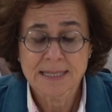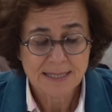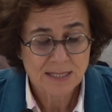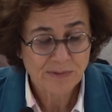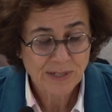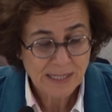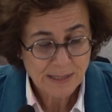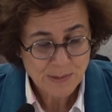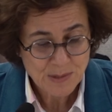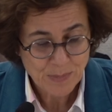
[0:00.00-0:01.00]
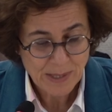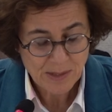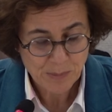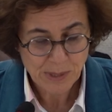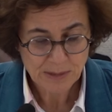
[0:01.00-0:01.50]
Civilians bear
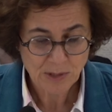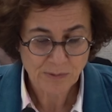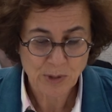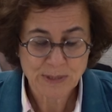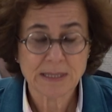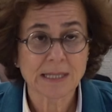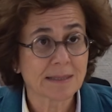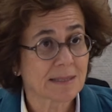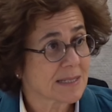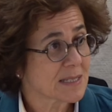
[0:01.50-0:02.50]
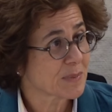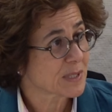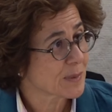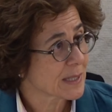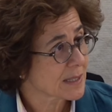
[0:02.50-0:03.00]
the brunt of hostilities
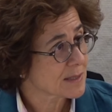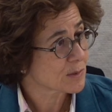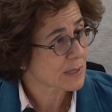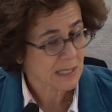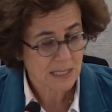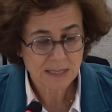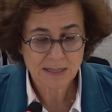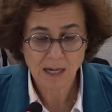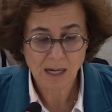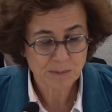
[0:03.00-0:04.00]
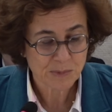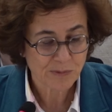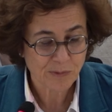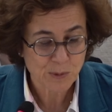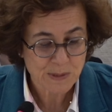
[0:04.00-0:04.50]
between the Sudanese armed
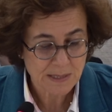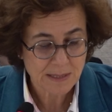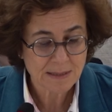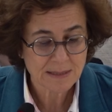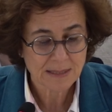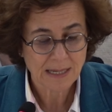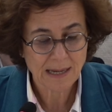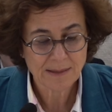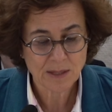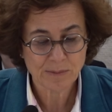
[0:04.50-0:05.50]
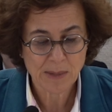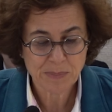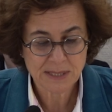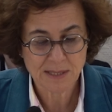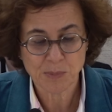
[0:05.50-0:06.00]
forces and the
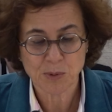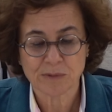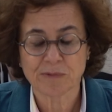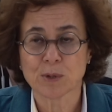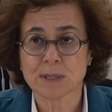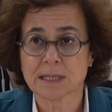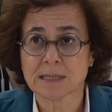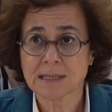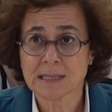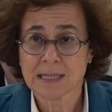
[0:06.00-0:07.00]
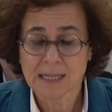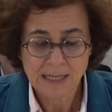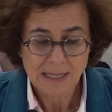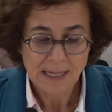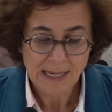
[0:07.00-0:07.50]
rapid support forces
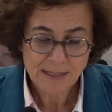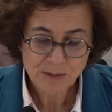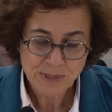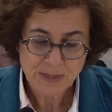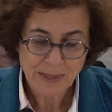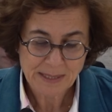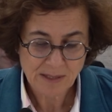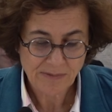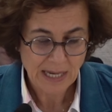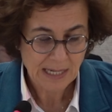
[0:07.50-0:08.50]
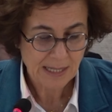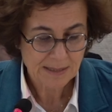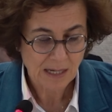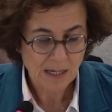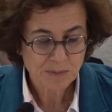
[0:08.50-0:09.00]
and respective
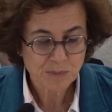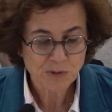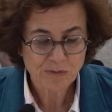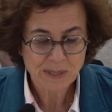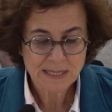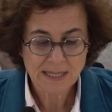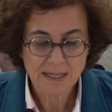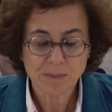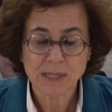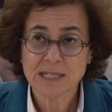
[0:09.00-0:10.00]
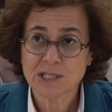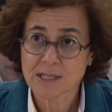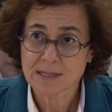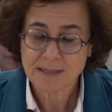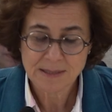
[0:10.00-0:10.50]
allied armed movements and
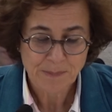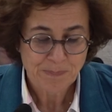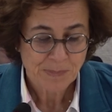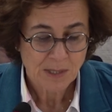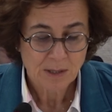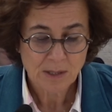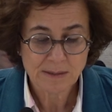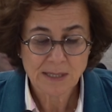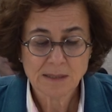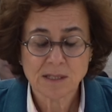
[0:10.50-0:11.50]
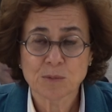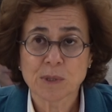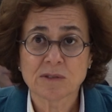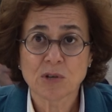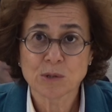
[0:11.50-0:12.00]
militias, conducted
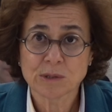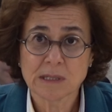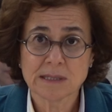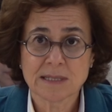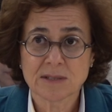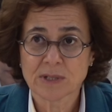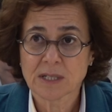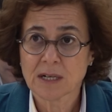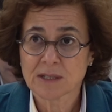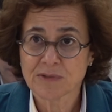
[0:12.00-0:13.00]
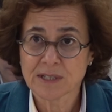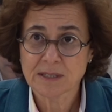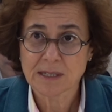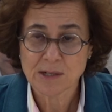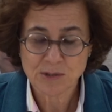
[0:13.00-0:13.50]
with total disregard for
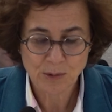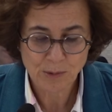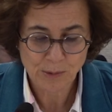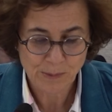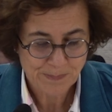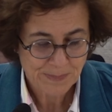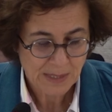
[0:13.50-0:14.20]
international law.